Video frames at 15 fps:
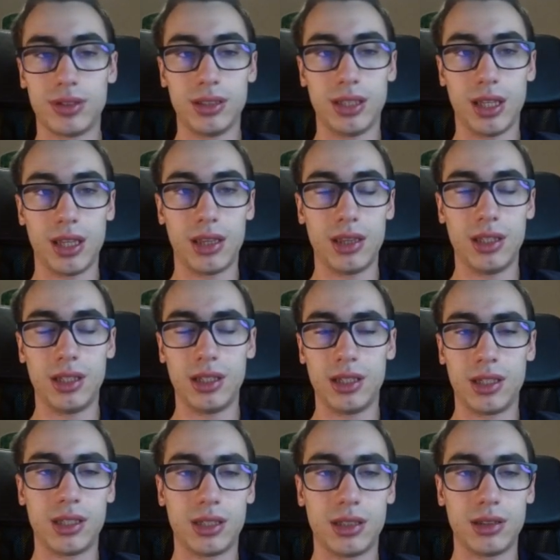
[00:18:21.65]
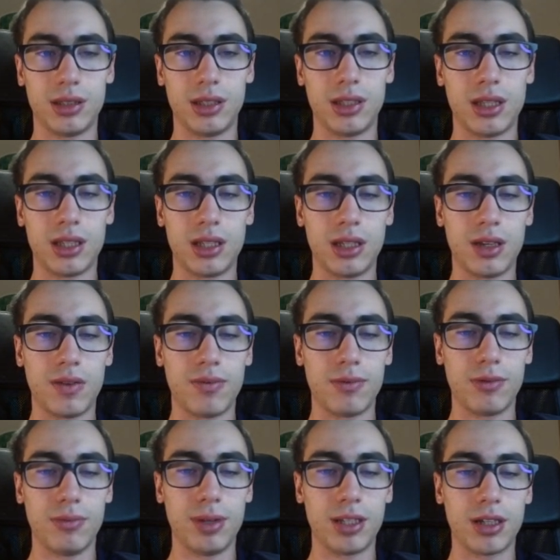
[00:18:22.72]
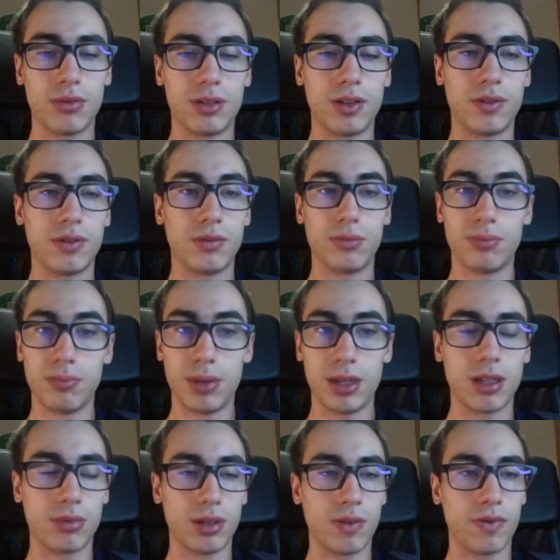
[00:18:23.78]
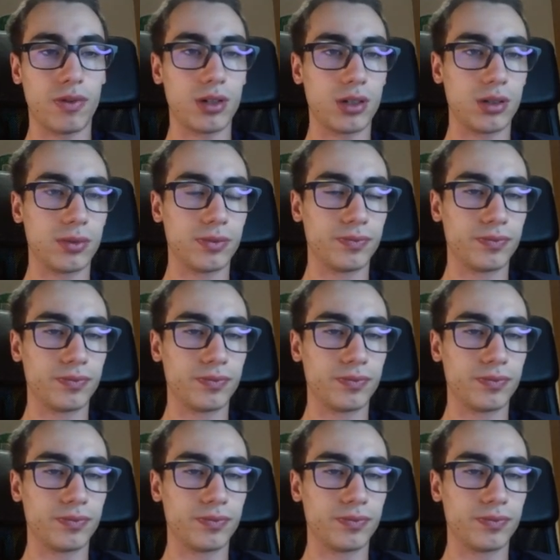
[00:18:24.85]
this decisive move, bishop c4,